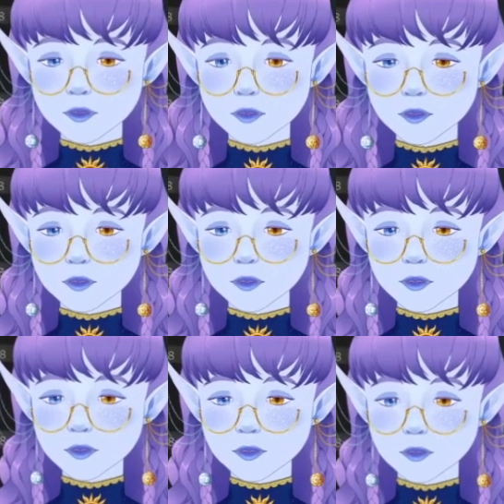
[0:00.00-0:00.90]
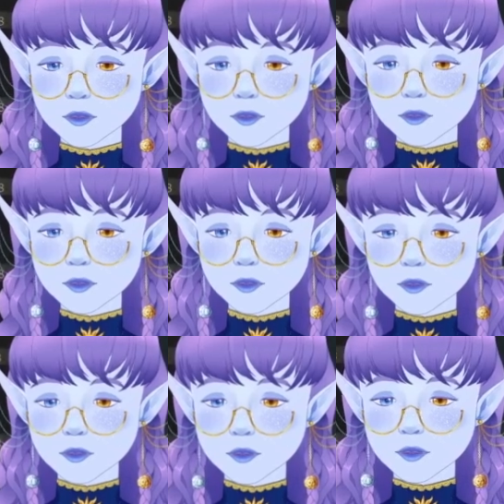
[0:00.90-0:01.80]
My
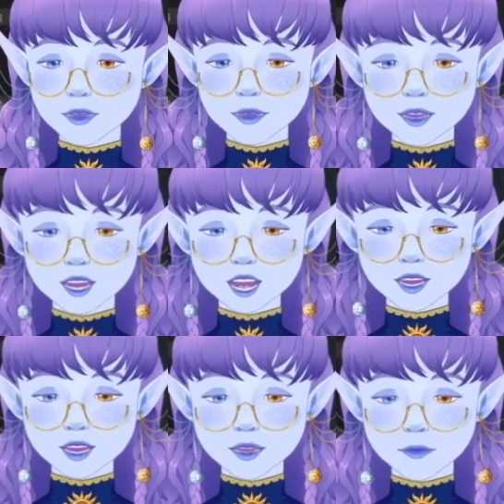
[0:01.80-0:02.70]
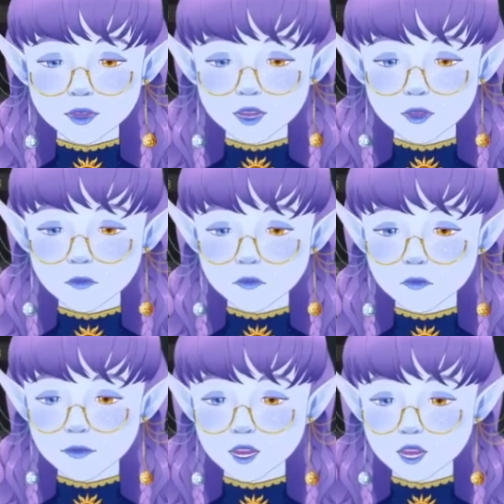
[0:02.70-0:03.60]
mother is yelling at me. Oh
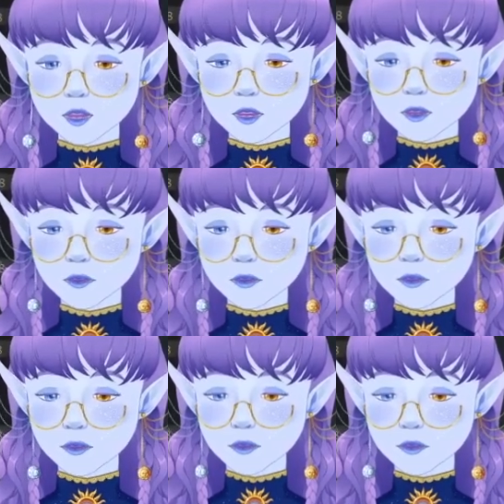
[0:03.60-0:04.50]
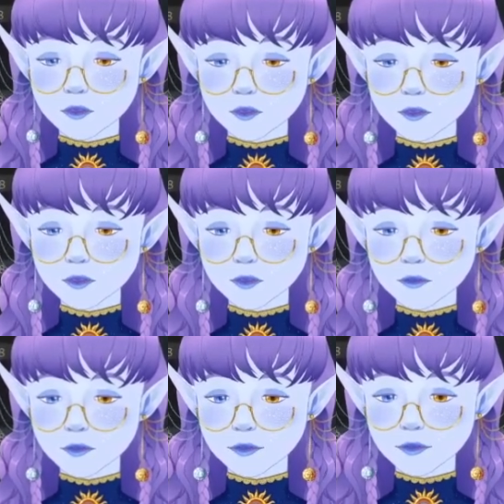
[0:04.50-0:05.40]
my gosh.
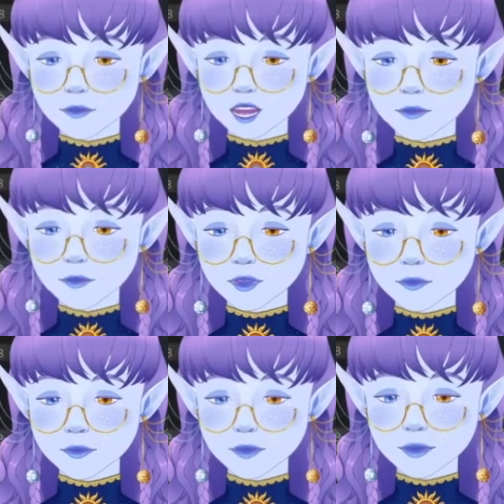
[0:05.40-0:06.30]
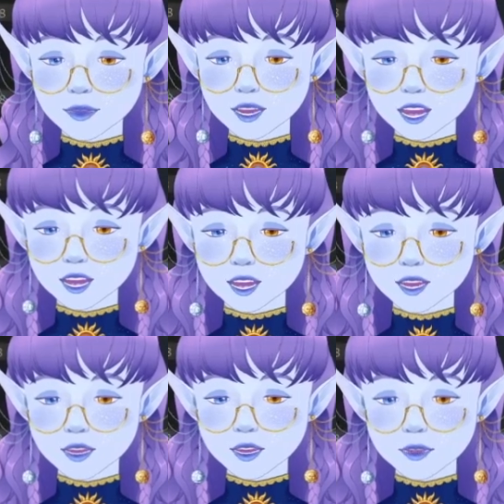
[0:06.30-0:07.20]
I will give as good as I get. I
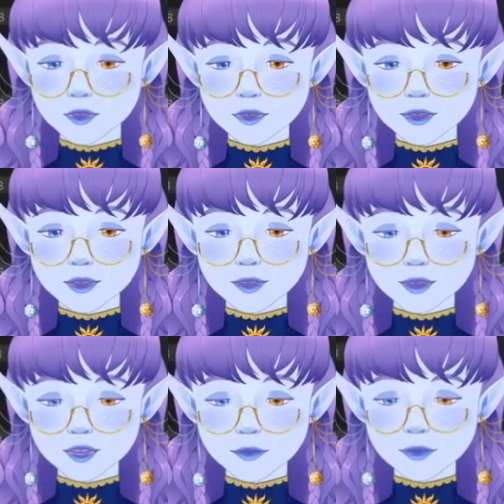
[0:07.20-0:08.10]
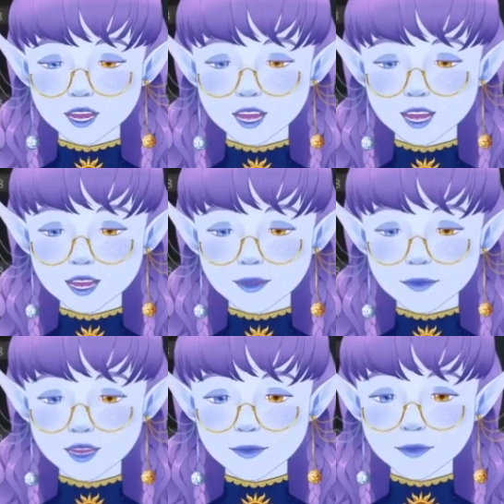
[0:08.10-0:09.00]
call her a sycophant, and
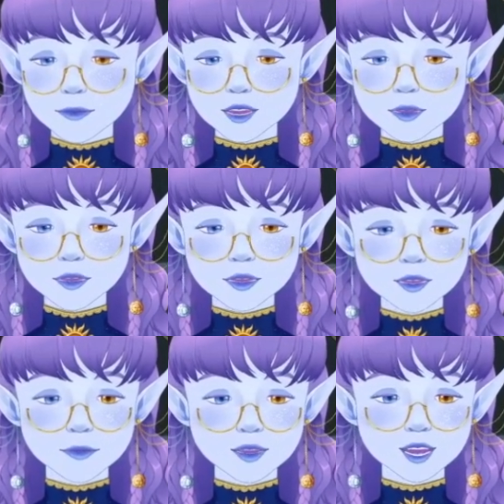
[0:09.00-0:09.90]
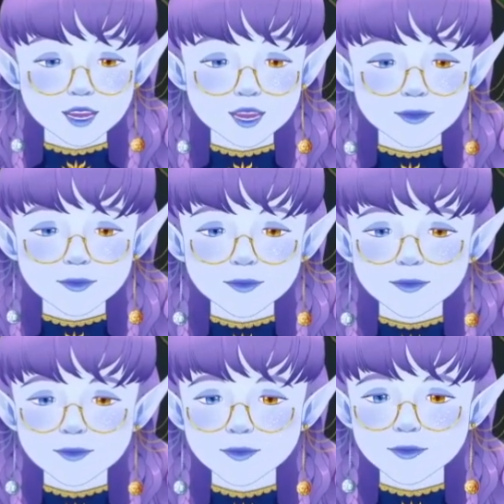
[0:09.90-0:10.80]
my mother becomes my